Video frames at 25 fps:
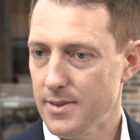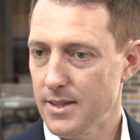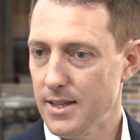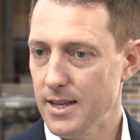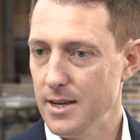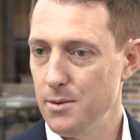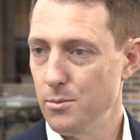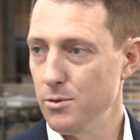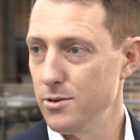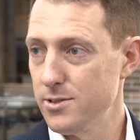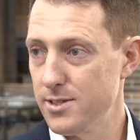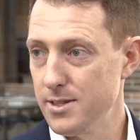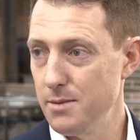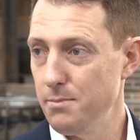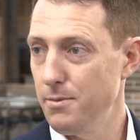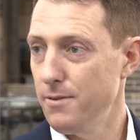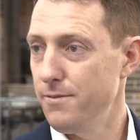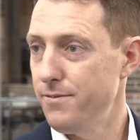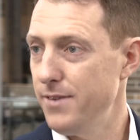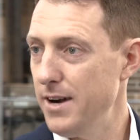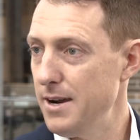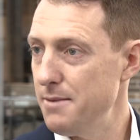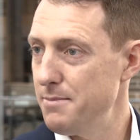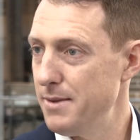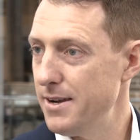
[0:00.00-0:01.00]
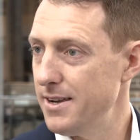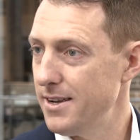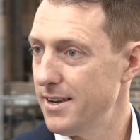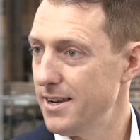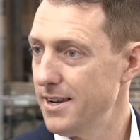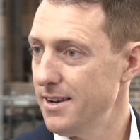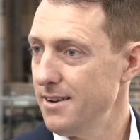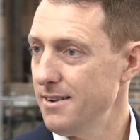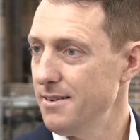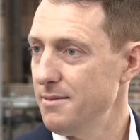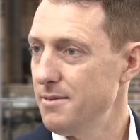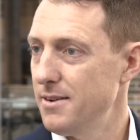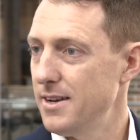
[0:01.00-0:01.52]
it will simplify
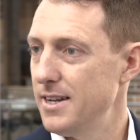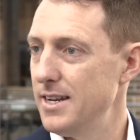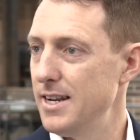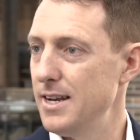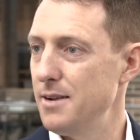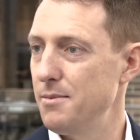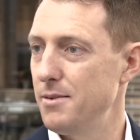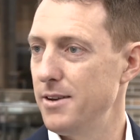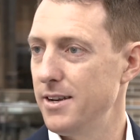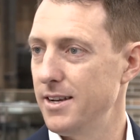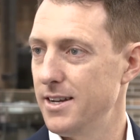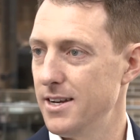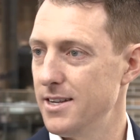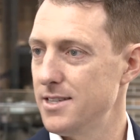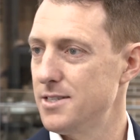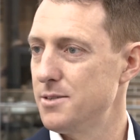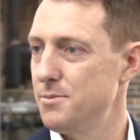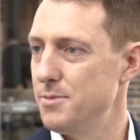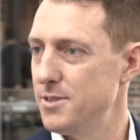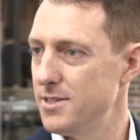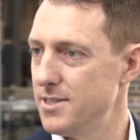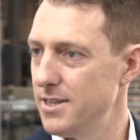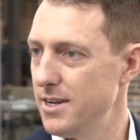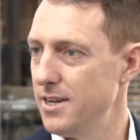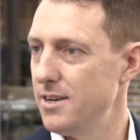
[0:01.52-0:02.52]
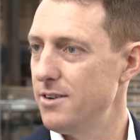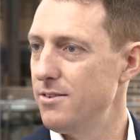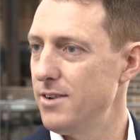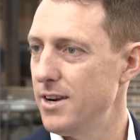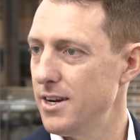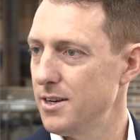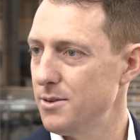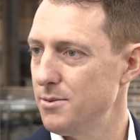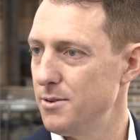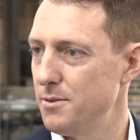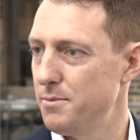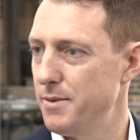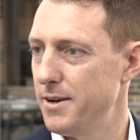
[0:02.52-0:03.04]
banking, enabling customers to
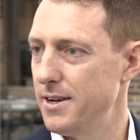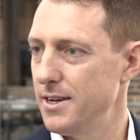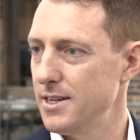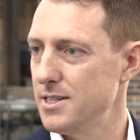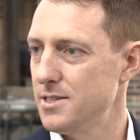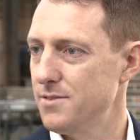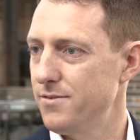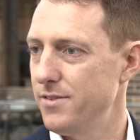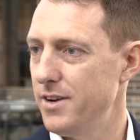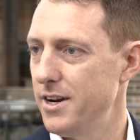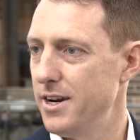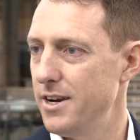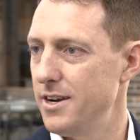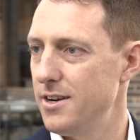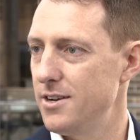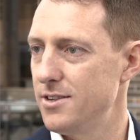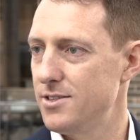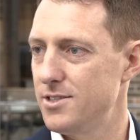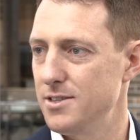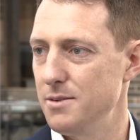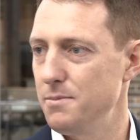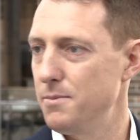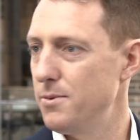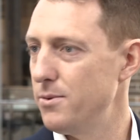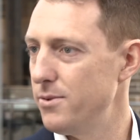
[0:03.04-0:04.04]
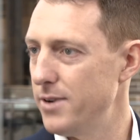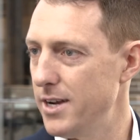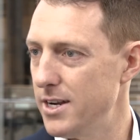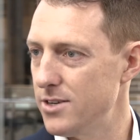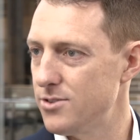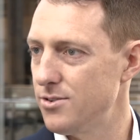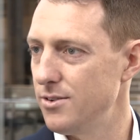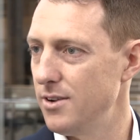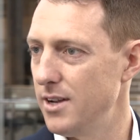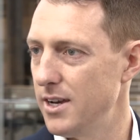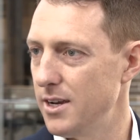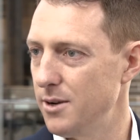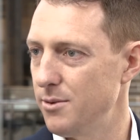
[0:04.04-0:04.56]
interact with banks via simple
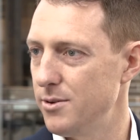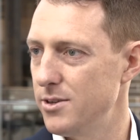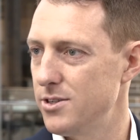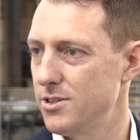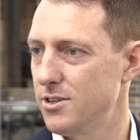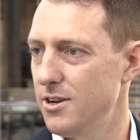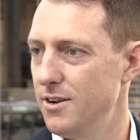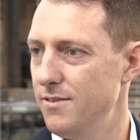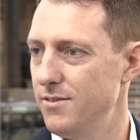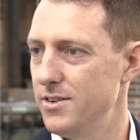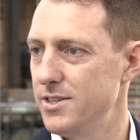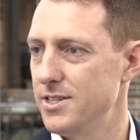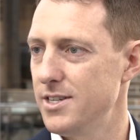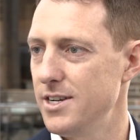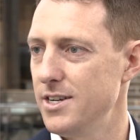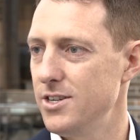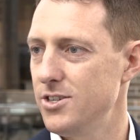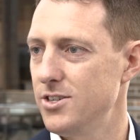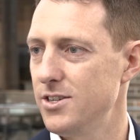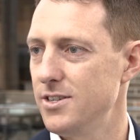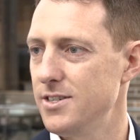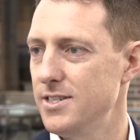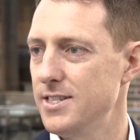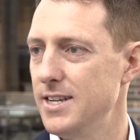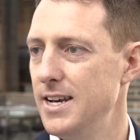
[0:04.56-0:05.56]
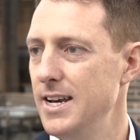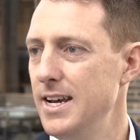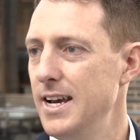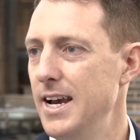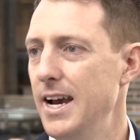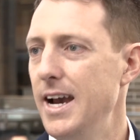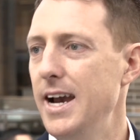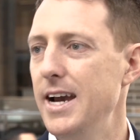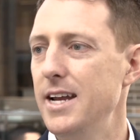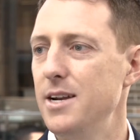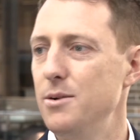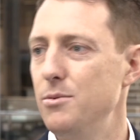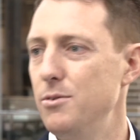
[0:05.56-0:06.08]
natural language conversations,
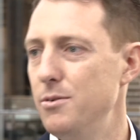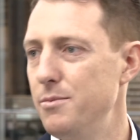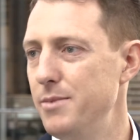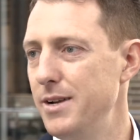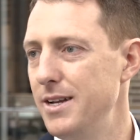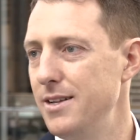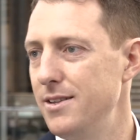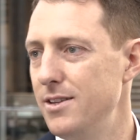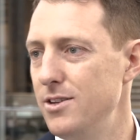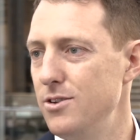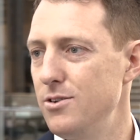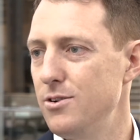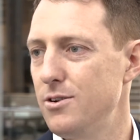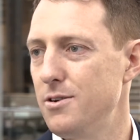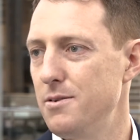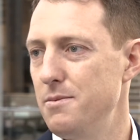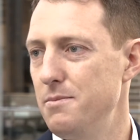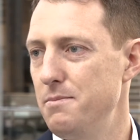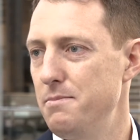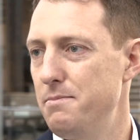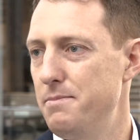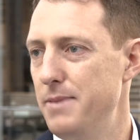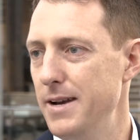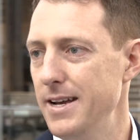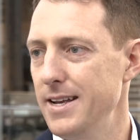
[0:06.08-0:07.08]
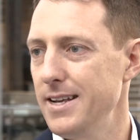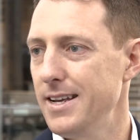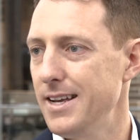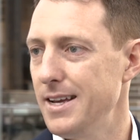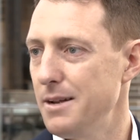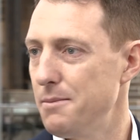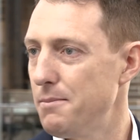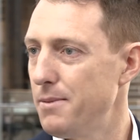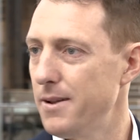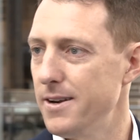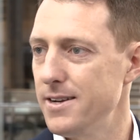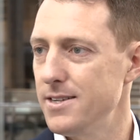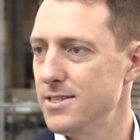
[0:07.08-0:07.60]
and it will mean that you can bank
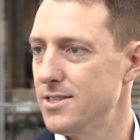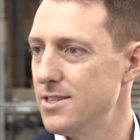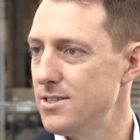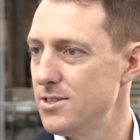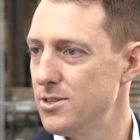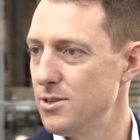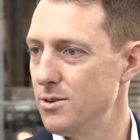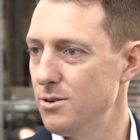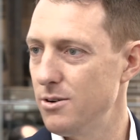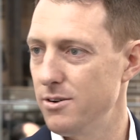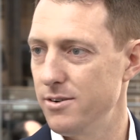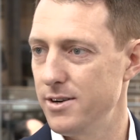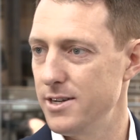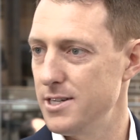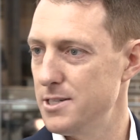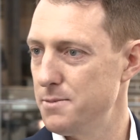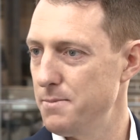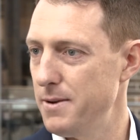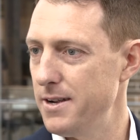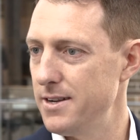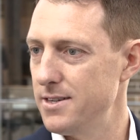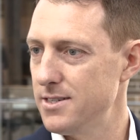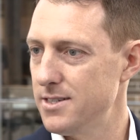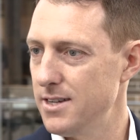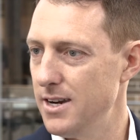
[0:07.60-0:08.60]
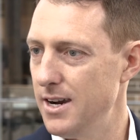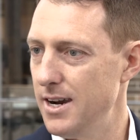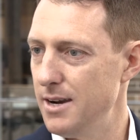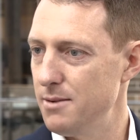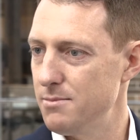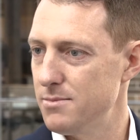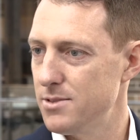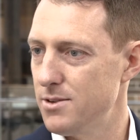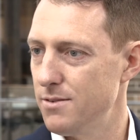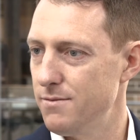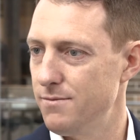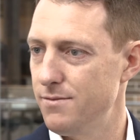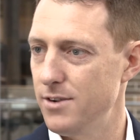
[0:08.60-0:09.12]
in places you already spend time.
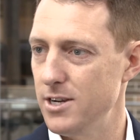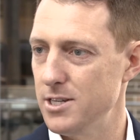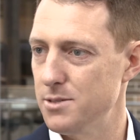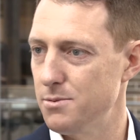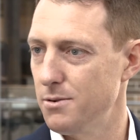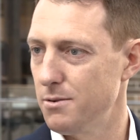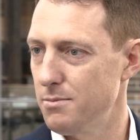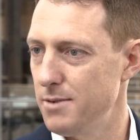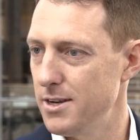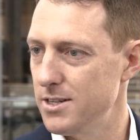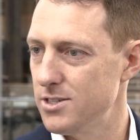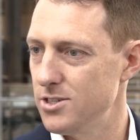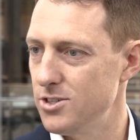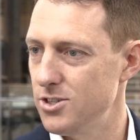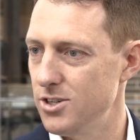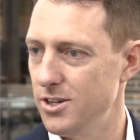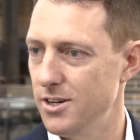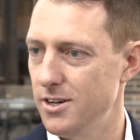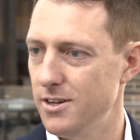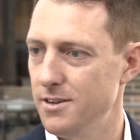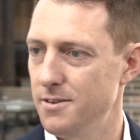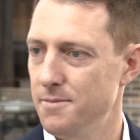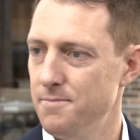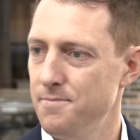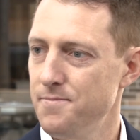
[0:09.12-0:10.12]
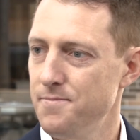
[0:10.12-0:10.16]
So Facebook Messenger,